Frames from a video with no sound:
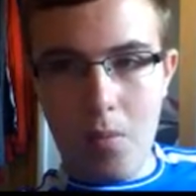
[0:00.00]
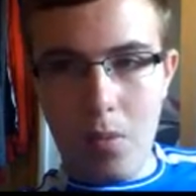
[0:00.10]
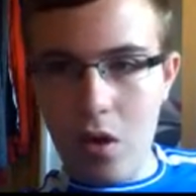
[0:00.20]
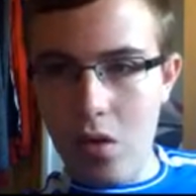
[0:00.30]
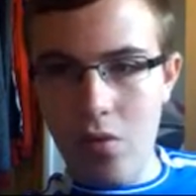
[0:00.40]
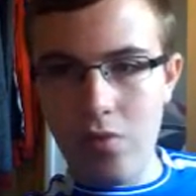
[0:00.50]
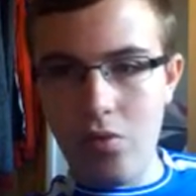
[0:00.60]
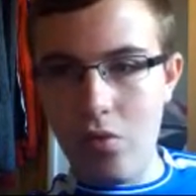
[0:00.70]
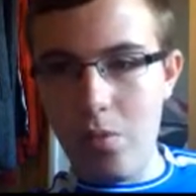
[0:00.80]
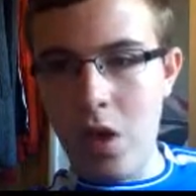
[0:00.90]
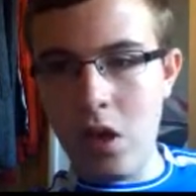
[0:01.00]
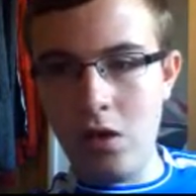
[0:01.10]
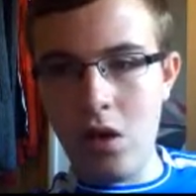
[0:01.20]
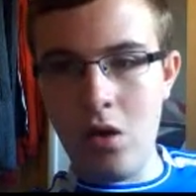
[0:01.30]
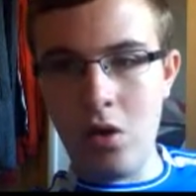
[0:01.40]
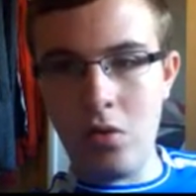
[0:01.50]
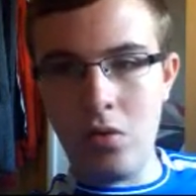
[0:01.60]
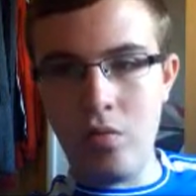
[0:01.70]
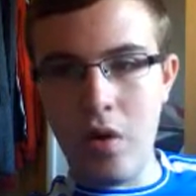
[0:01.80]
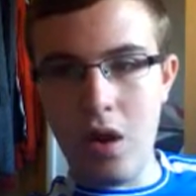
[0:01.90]
My overall opinion on
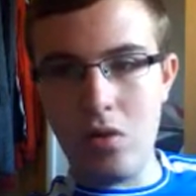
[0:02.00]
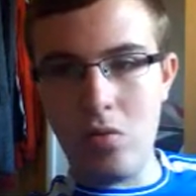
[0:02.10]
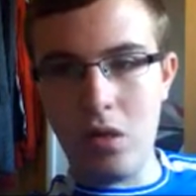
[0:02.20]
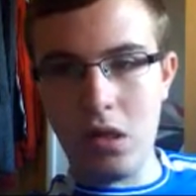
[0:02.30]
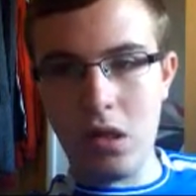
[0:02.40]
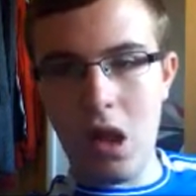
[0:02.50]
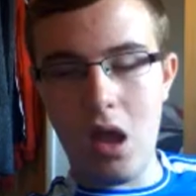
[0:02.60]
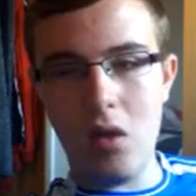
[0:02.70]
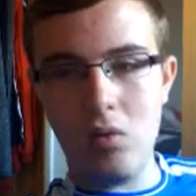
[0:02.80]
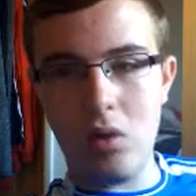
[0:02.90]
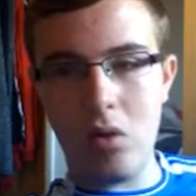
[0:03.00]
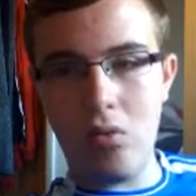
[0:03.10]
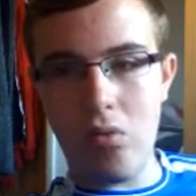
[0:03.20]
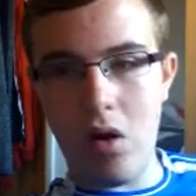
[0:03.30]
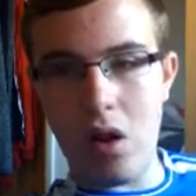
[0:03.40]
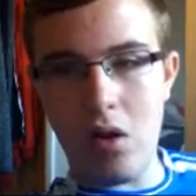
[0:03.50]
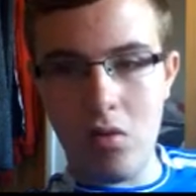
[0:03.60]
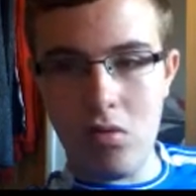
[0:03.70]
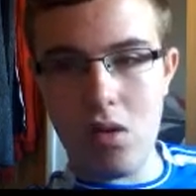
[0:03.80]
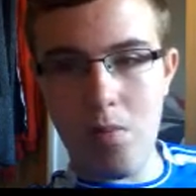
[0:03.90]
the race was that it was alright. It
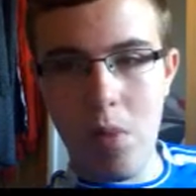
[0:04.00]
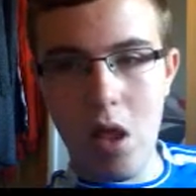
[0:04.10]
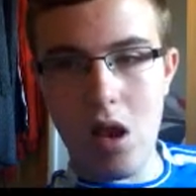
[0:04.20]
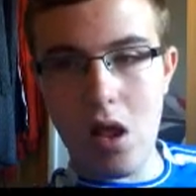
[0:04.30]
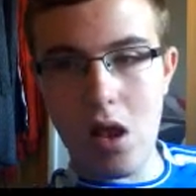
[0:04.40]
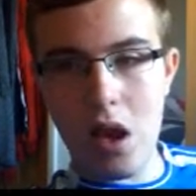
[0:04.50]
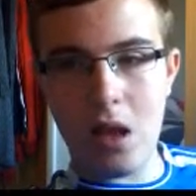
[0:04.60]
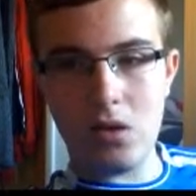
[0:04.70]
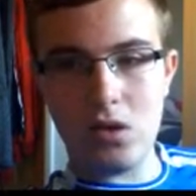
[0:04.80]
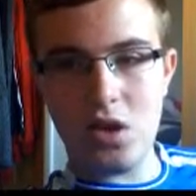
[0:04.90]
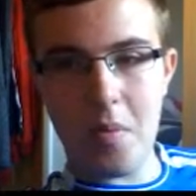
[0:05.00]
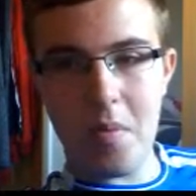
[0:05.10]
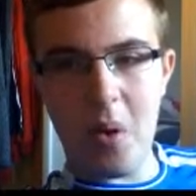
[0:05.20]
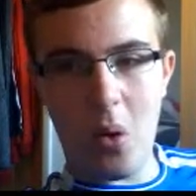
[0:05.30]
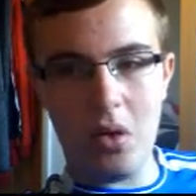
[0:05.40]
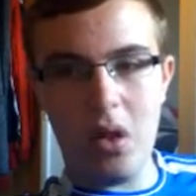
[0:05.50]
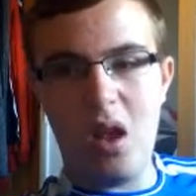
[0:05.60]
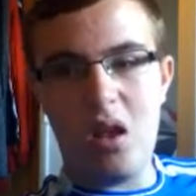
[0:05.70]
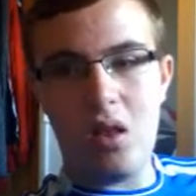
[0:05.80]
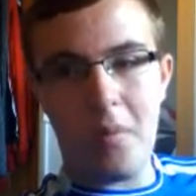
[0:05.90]
was a bit like last year because
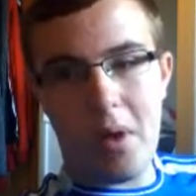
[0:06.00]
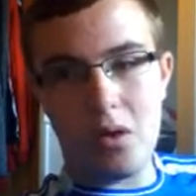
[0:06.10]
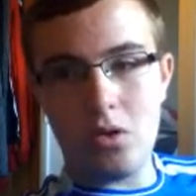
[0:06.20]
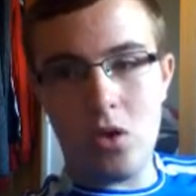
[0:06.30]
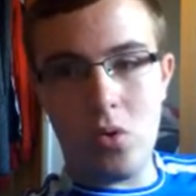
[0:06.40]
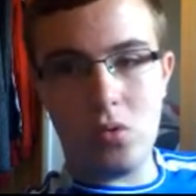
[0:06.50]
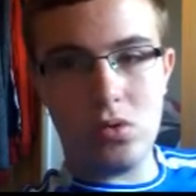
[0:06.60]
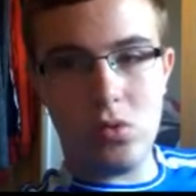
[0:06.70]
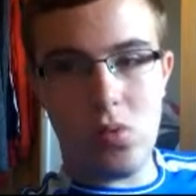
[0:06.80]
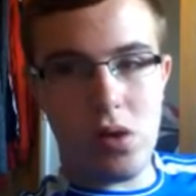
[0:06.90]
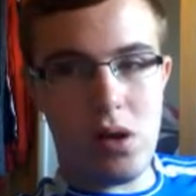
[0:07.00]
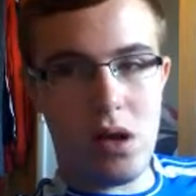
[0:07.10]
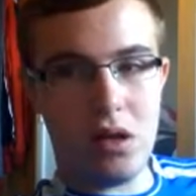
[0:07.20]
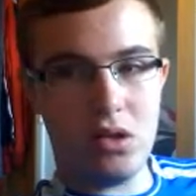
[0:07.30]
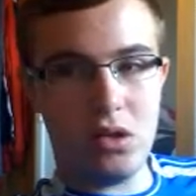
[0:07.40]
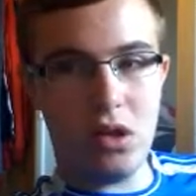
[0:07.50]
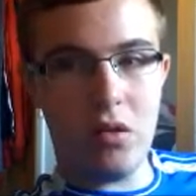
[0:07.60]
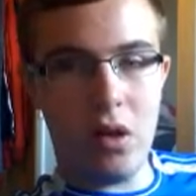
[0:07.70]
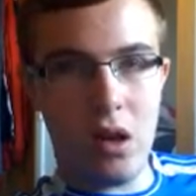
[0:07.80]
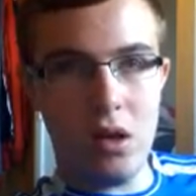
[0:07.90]
Sebastian also won last
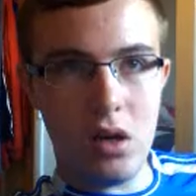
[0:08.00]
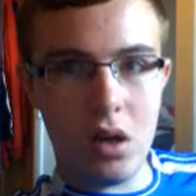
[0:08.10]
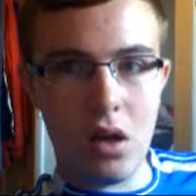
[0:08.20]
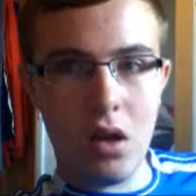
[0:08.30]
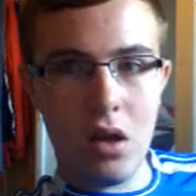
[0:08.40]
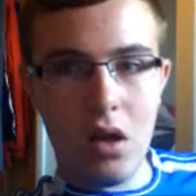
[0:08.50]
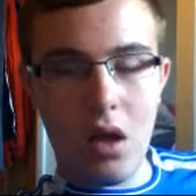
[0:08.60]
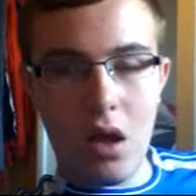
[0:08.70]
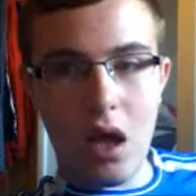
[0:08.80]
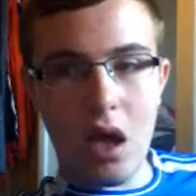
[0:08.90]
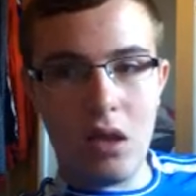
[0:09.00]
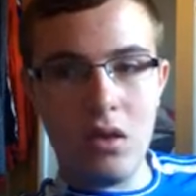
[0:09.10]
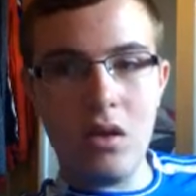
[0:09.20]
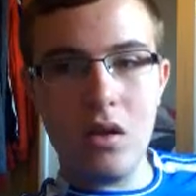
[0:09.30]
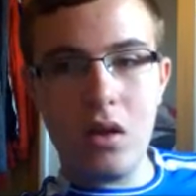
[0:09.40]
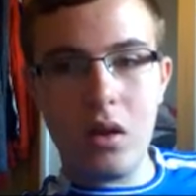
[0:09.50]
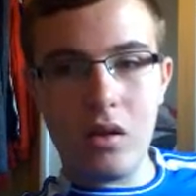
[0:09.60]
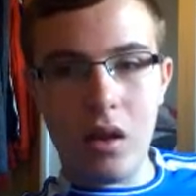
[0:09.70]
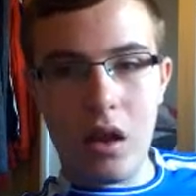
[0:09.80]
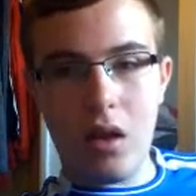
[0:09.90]
year at India and
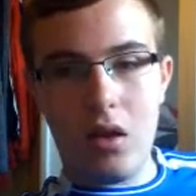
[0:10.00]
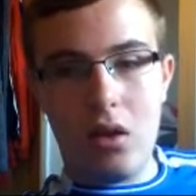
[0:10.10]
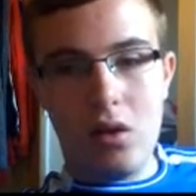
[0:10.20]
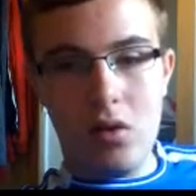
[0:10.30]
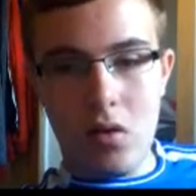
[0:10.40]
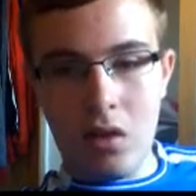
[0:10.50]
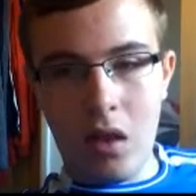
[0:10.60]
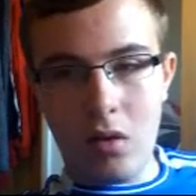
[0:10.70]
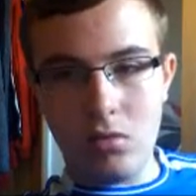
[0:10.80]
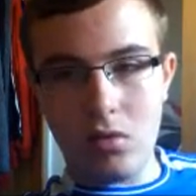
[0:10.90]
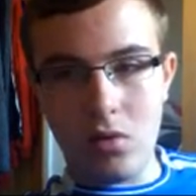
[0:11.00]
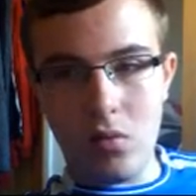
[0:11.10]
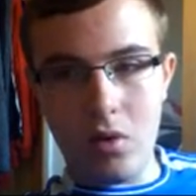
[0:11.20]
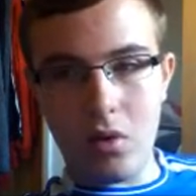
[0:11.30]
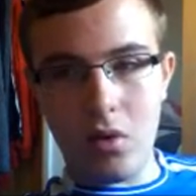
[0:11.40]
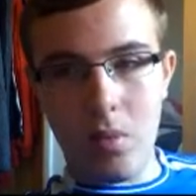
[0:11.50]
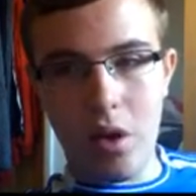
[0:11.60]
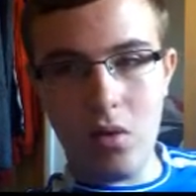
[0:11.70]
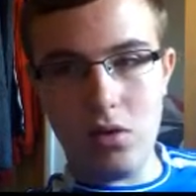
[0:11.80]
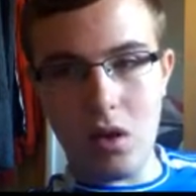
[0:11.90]
that Lewis Hamilton went on the
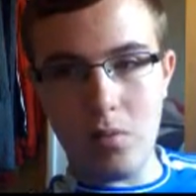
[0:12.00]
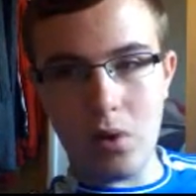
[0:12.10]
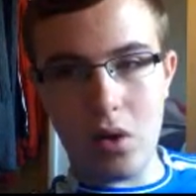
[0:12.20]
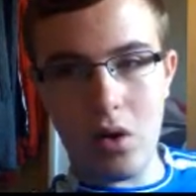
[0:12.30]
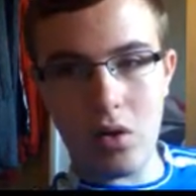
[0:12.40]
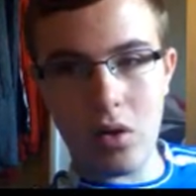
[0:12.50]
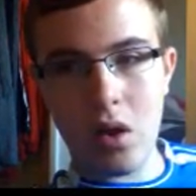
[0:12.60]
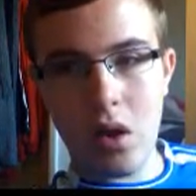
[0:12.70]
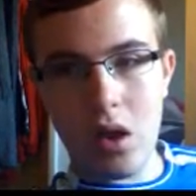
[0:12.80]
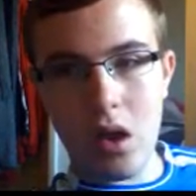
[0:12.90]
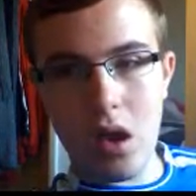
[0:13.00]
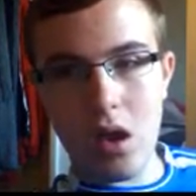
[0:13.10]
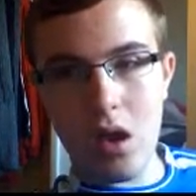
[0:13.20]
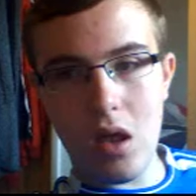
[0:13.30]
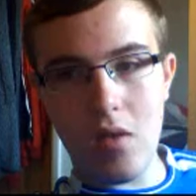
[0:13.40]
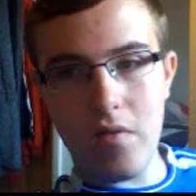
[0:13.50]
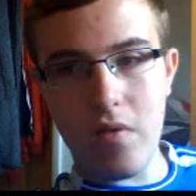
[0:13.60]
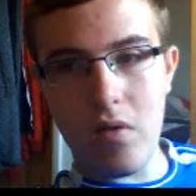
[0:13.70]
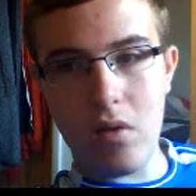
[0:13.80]
podium because if